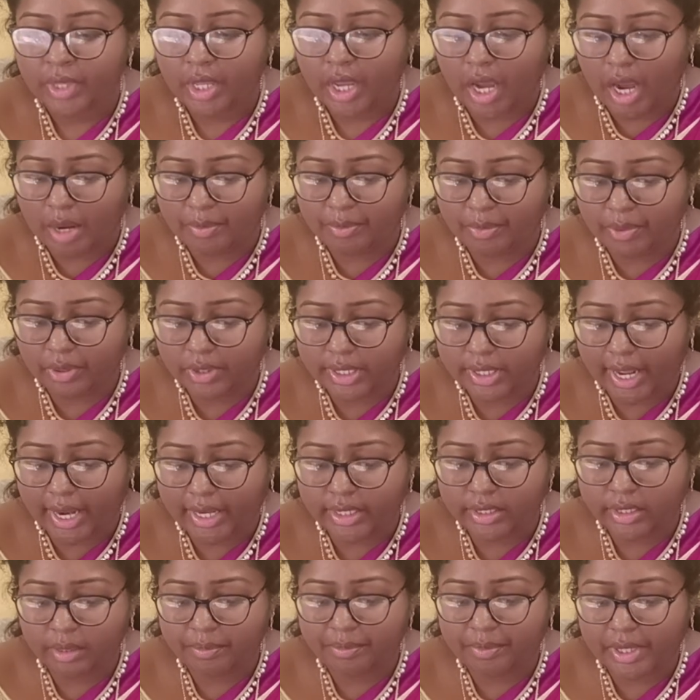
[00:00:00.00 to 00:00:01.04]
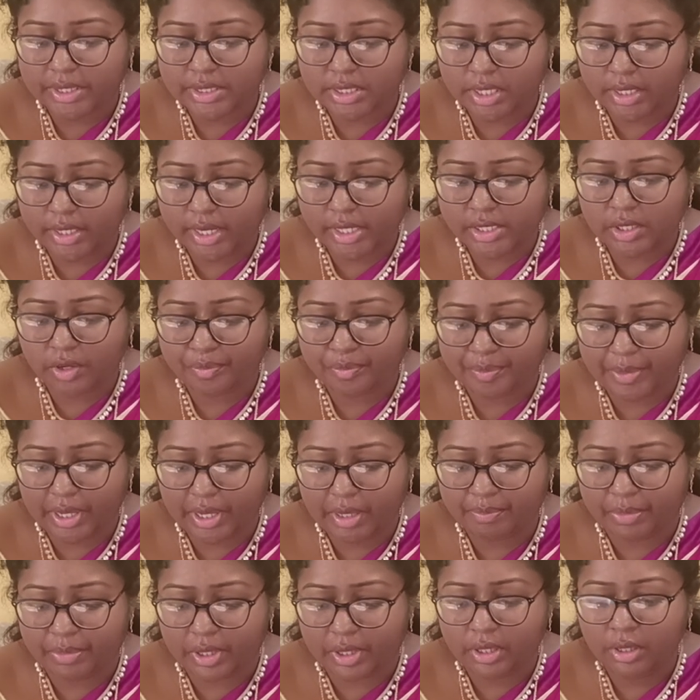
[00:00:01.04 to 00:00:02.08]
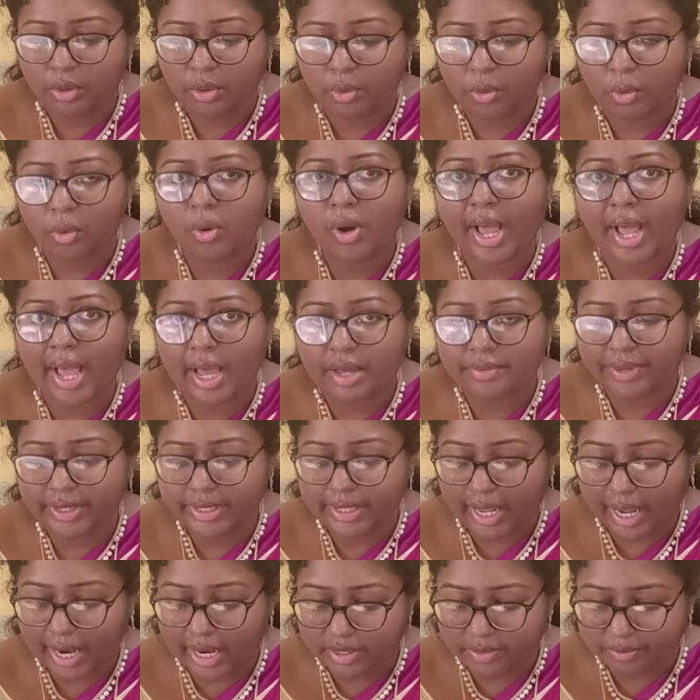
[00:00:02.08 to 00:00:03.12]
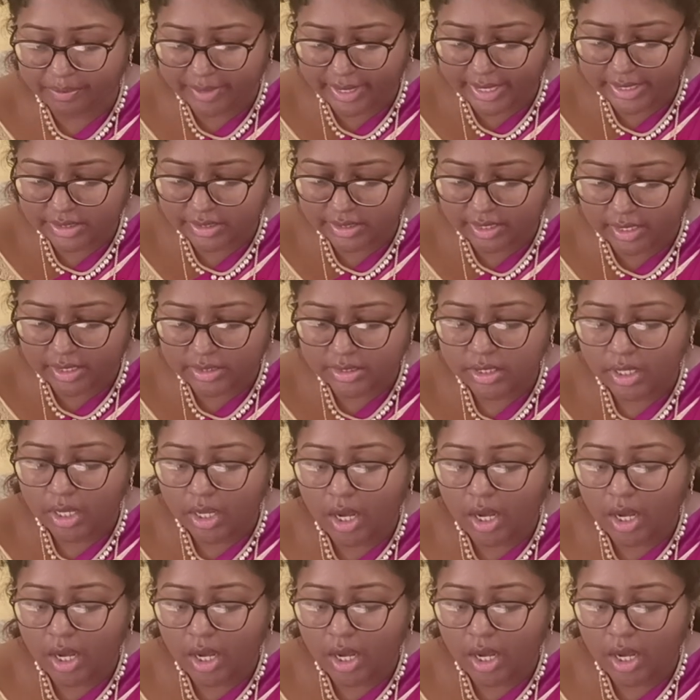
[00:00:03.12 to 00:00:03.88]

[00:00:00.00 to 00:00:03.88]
About 90% of people who haven't had measles